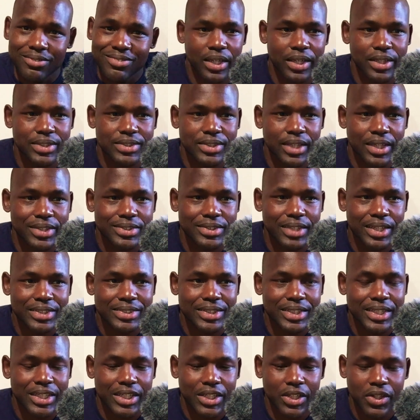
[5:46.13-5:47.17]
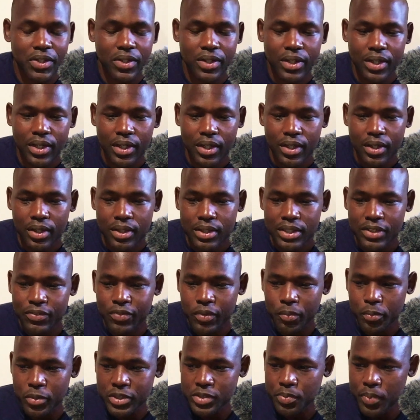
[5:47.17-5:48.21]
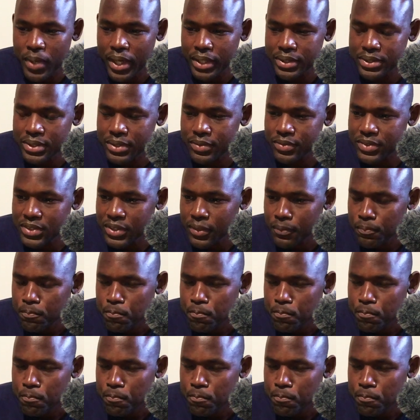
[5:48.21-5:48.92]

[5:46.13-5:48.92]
It's nice to hear different perspectives.